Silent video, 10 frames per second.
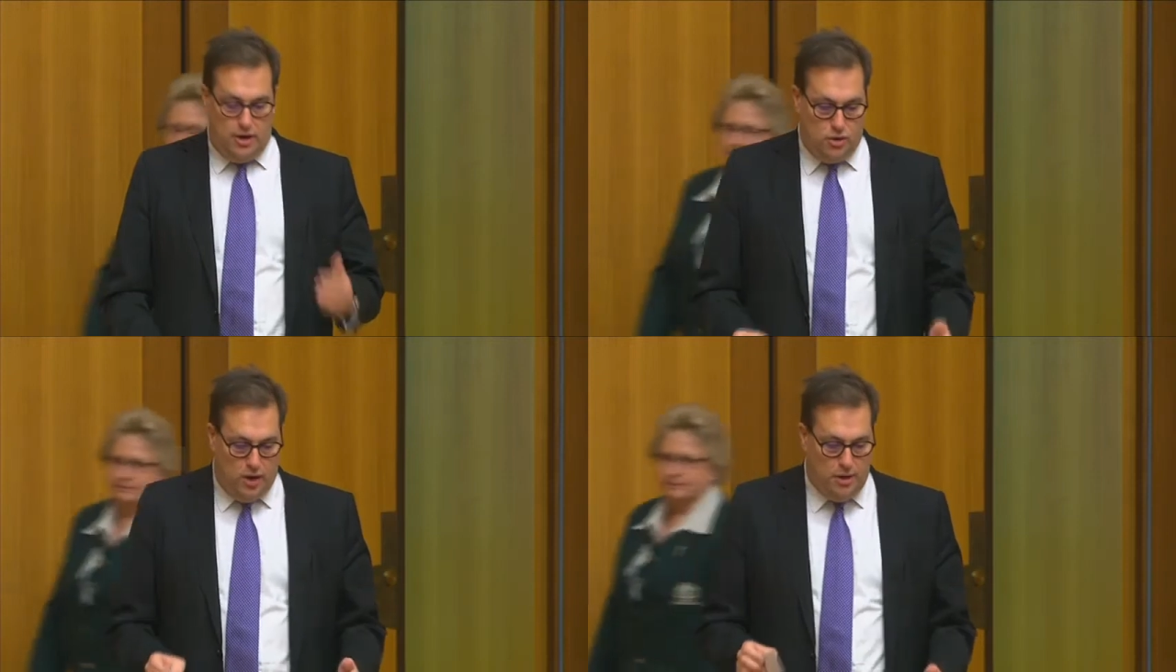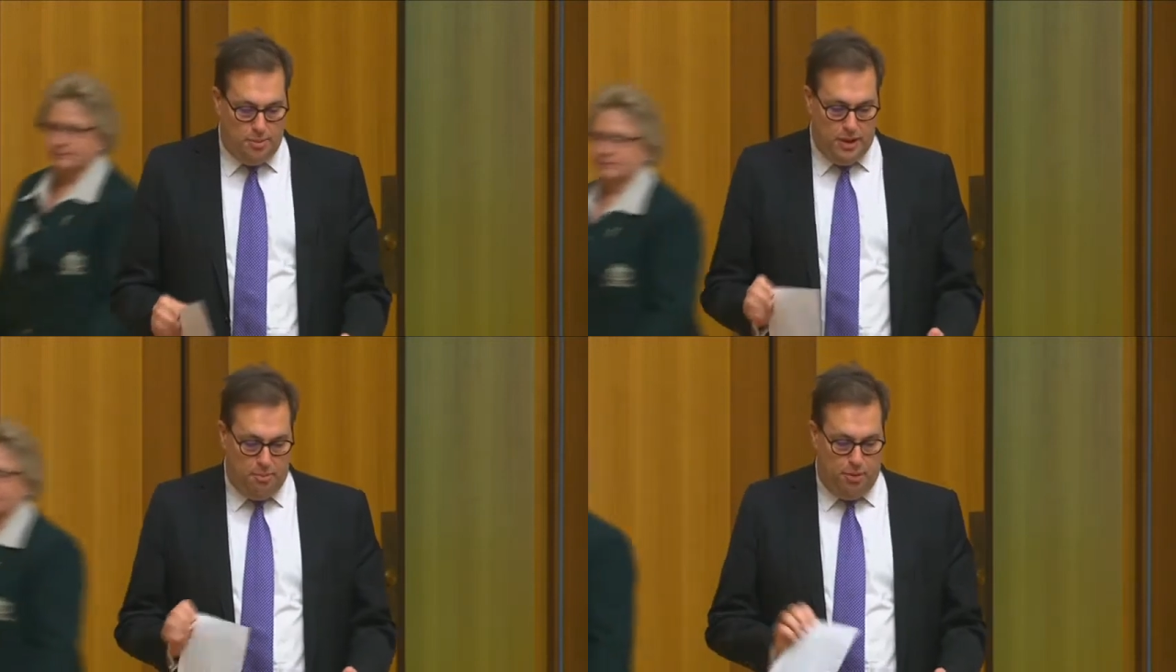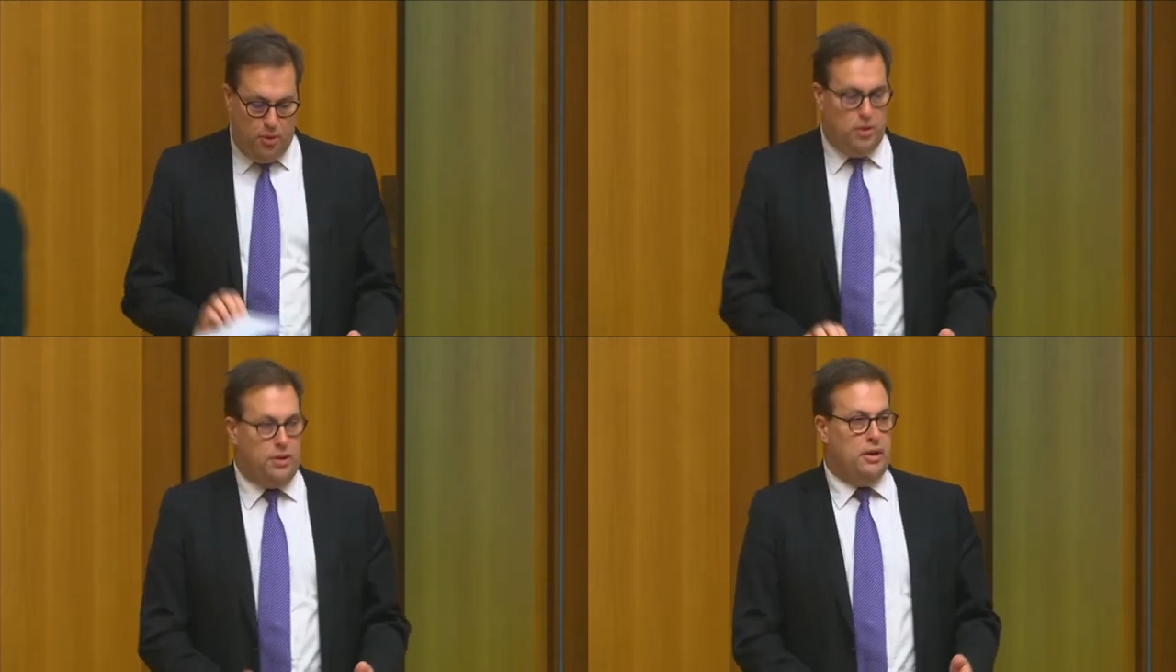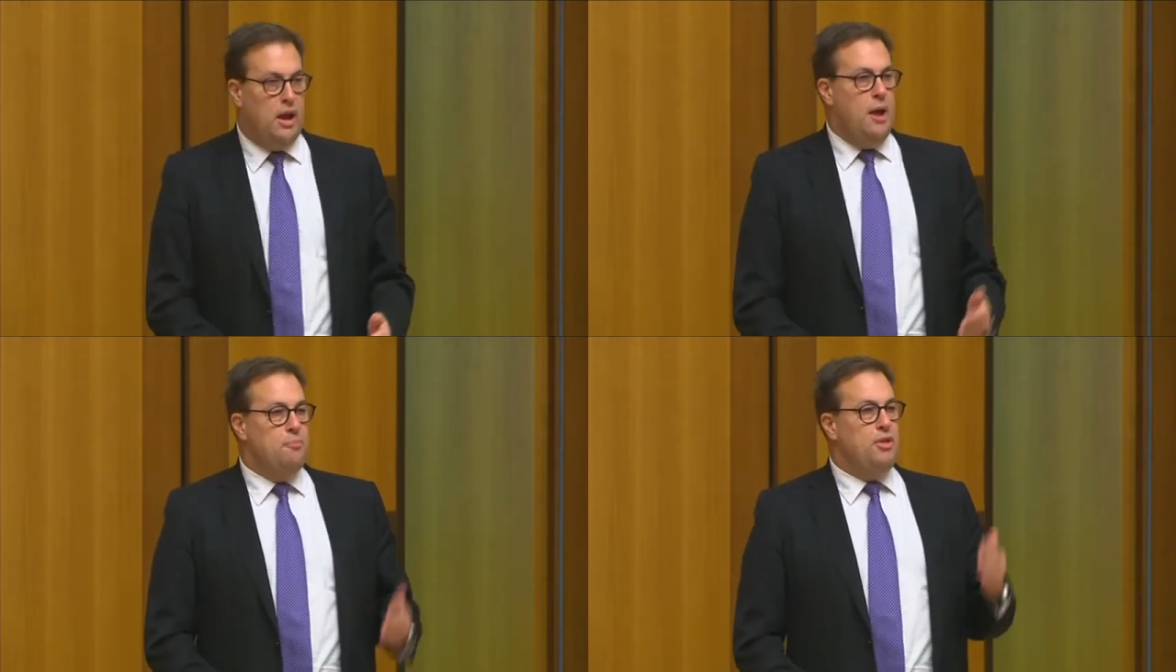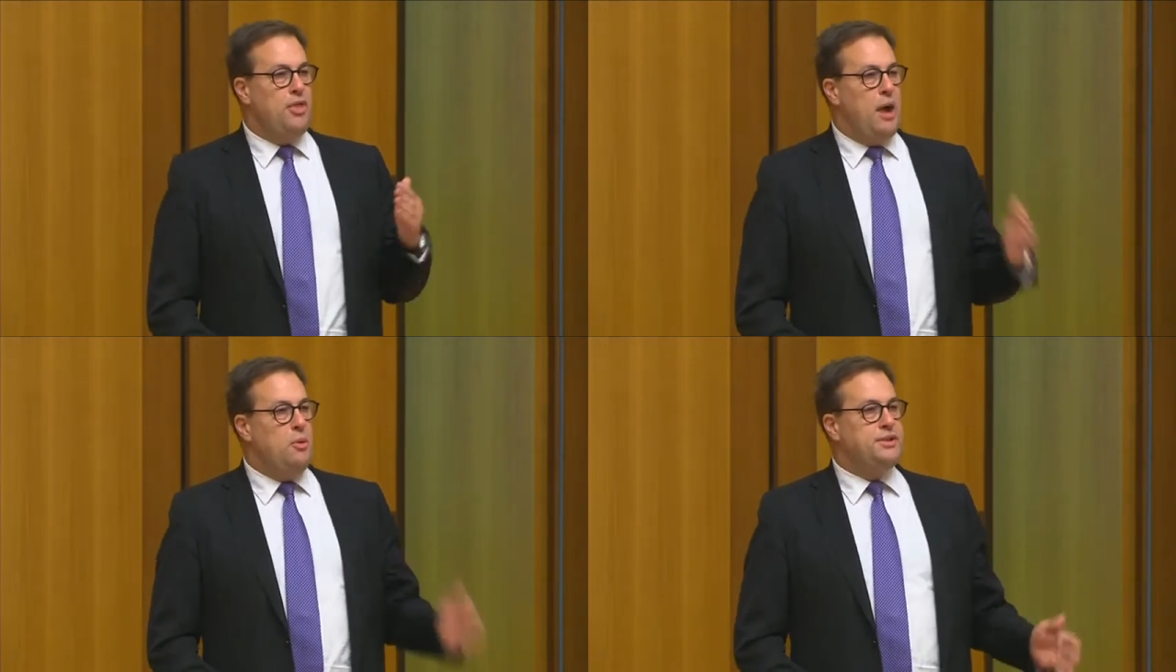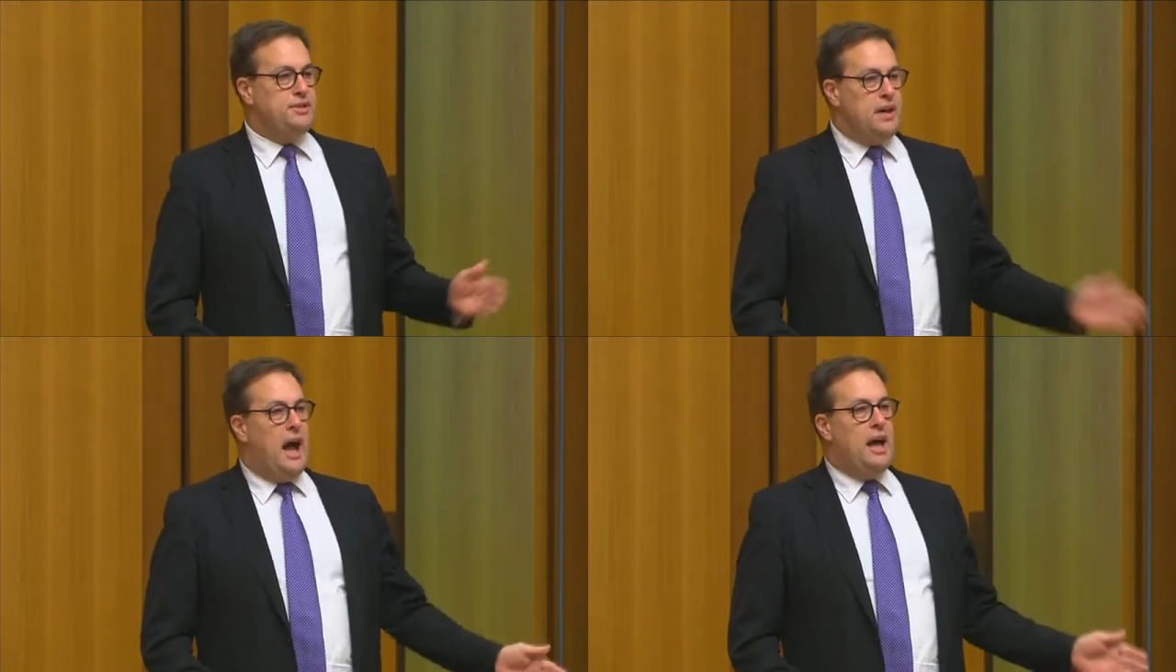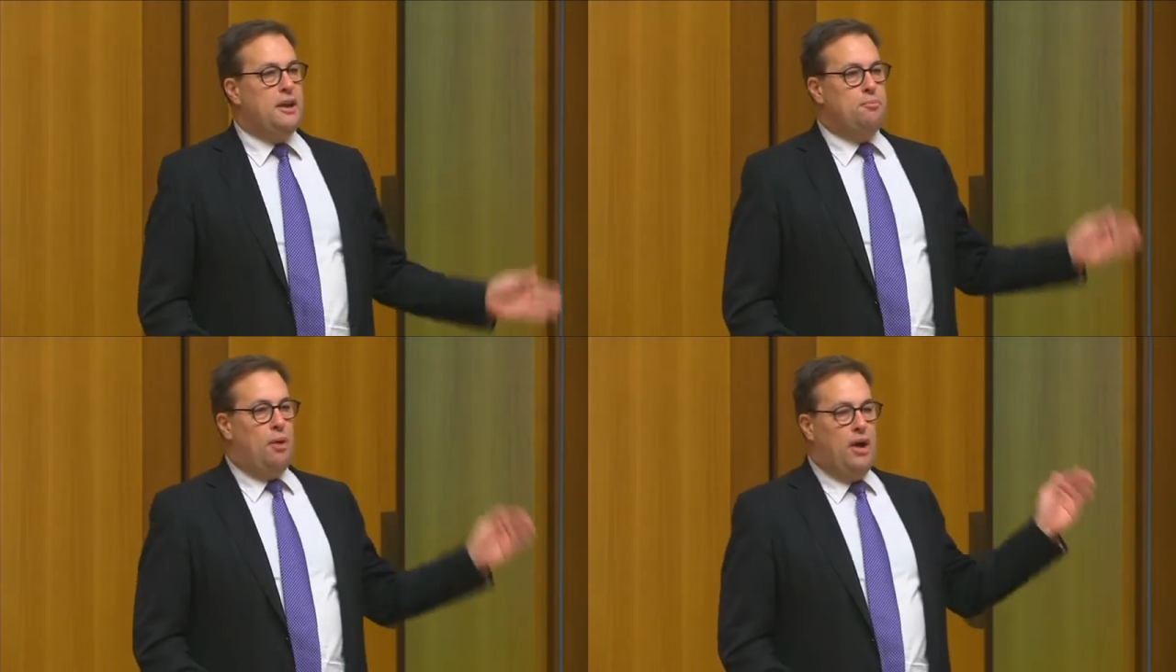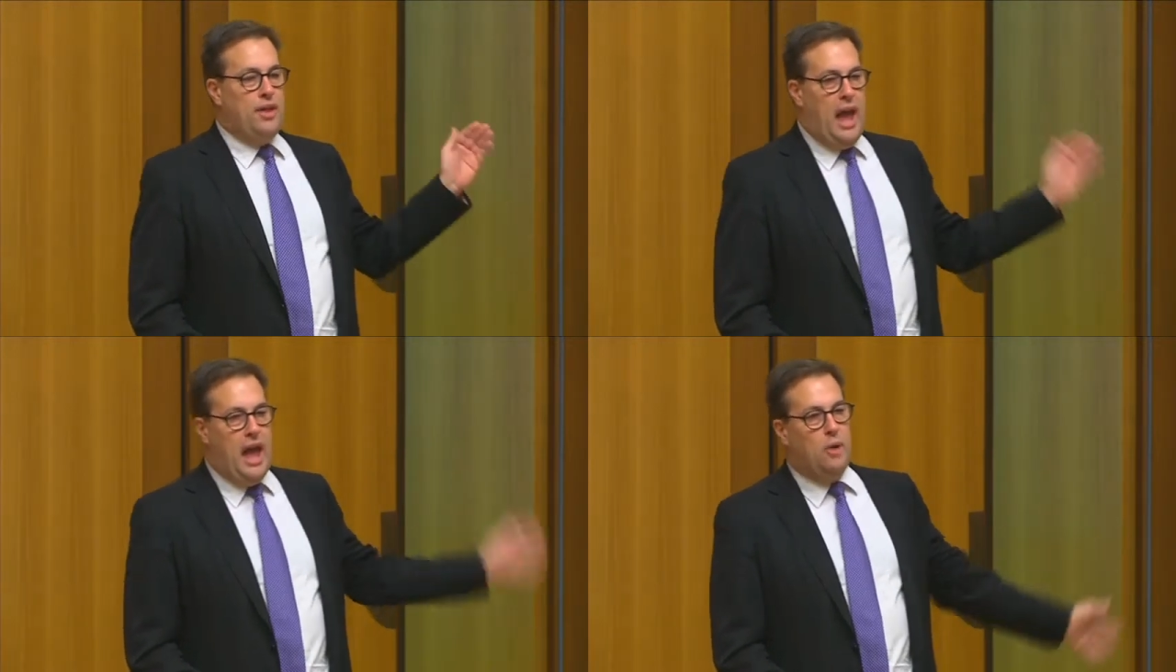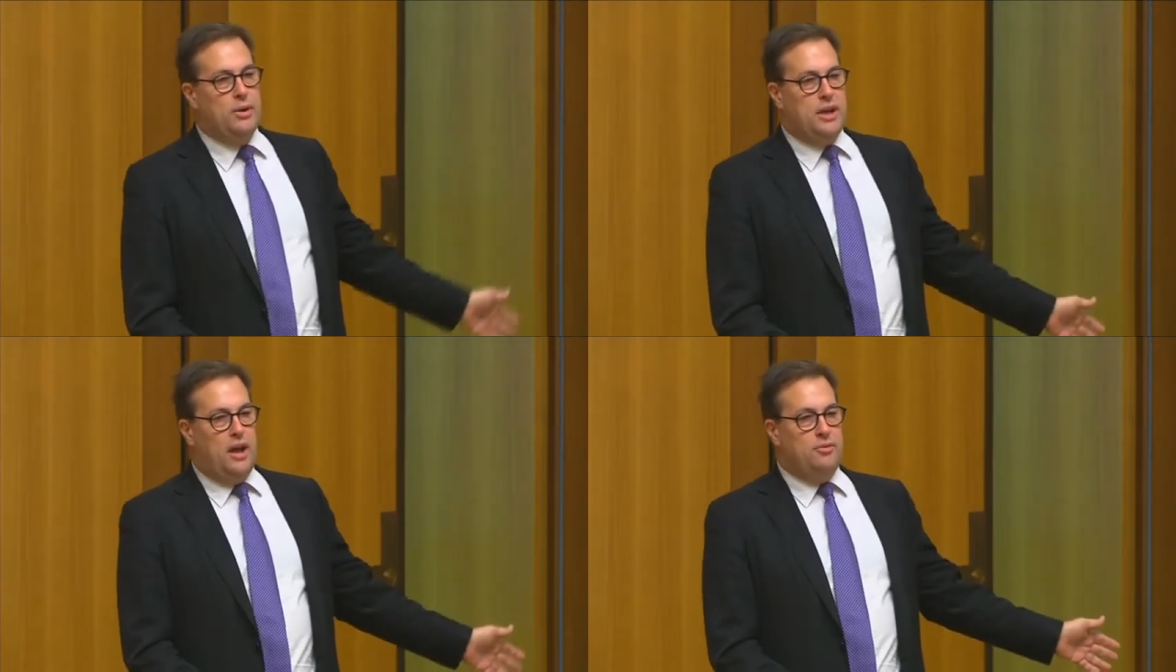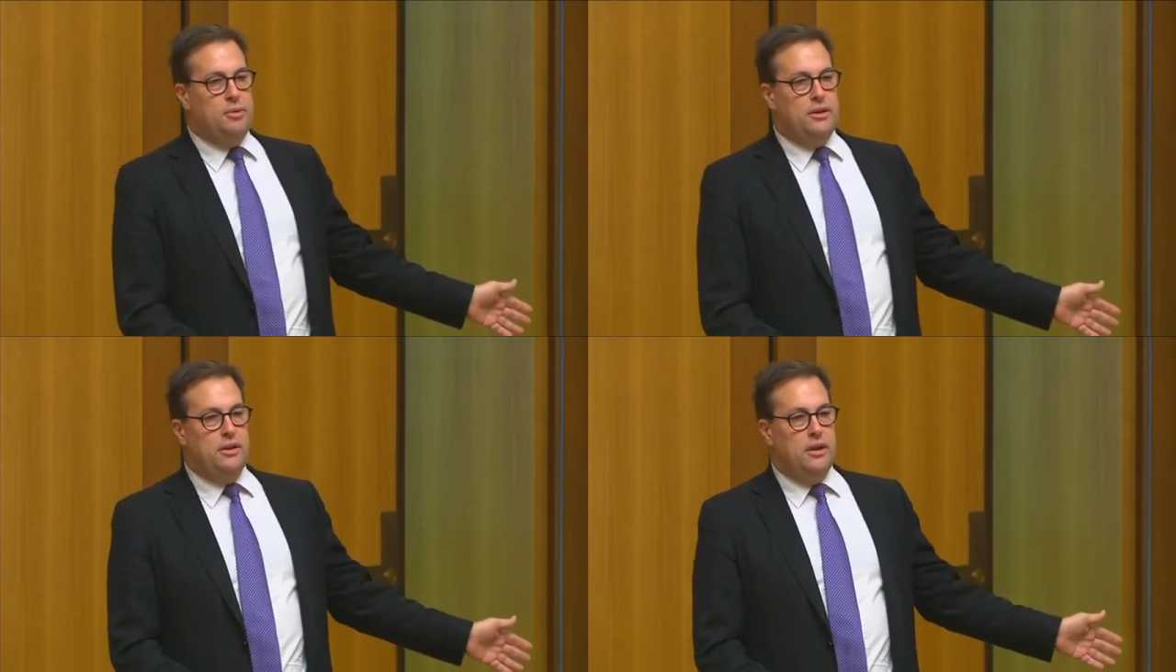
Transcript: incredibly important, but they were started by the Howard government.